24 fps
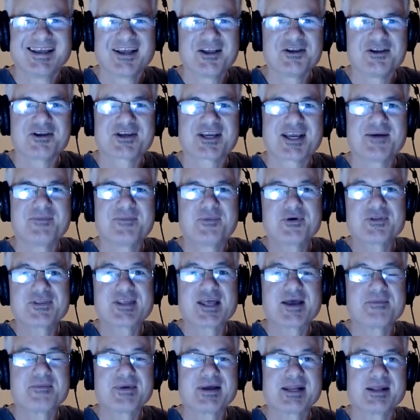you can put
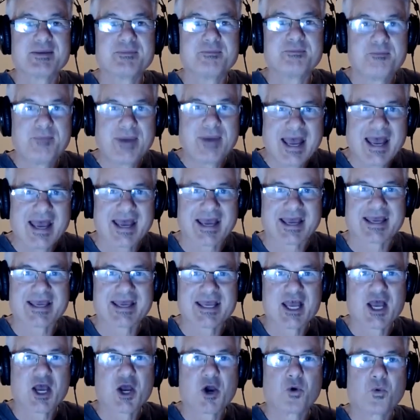that money back
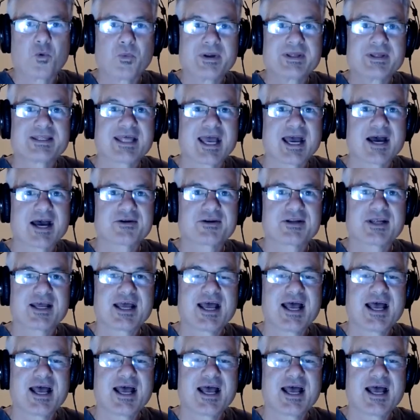without